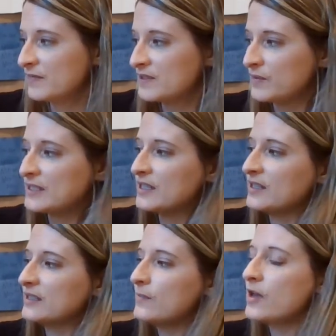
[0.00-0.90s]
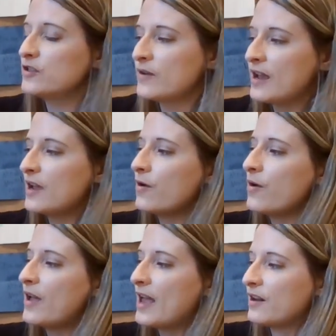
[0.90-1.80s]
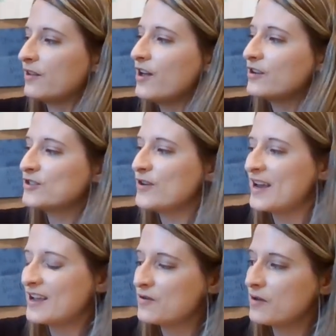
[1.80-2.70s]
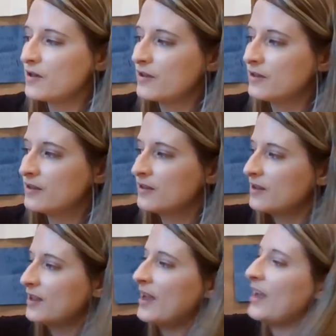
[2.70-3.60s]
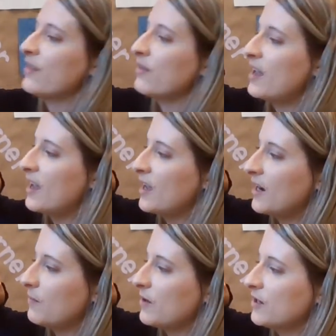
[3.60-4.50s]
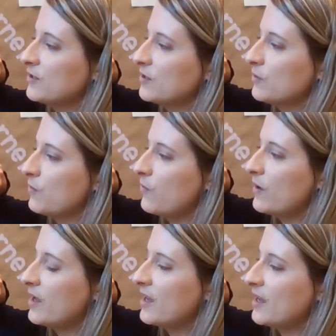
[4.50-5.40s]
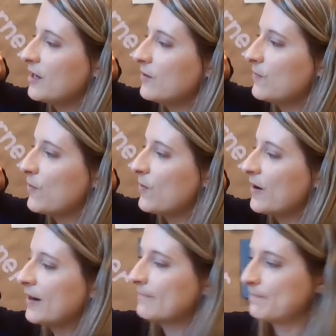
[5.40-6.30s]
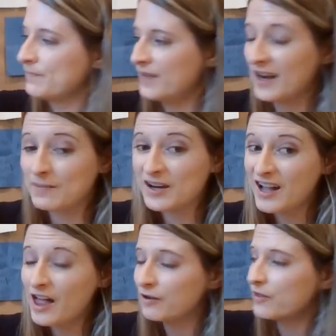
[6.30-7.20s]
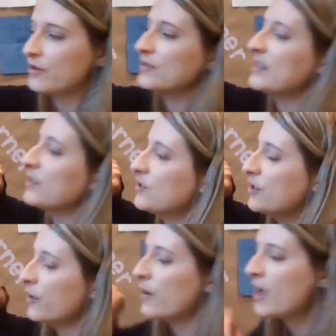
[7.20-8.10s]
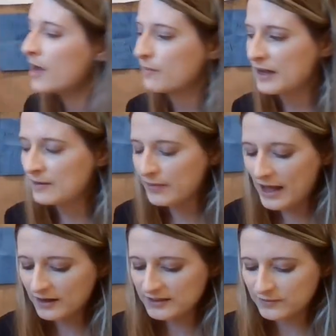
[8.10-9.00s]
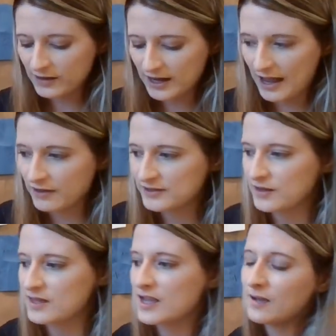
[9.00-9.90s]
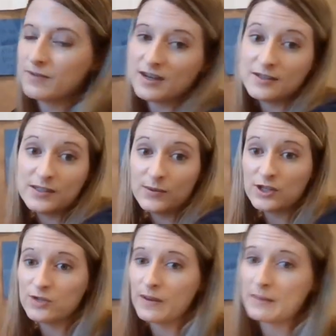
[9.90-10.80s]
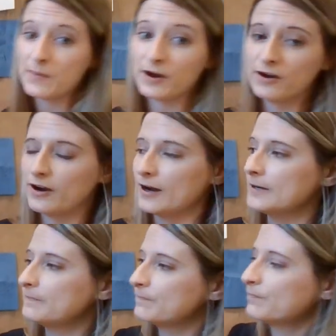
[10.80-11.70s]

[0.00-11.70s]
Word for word: So I did a small triangle and a long triangle. And then I'm going to do one more. And I'm going to color those in too. My black is running out, so I think I'm going to switch my marker.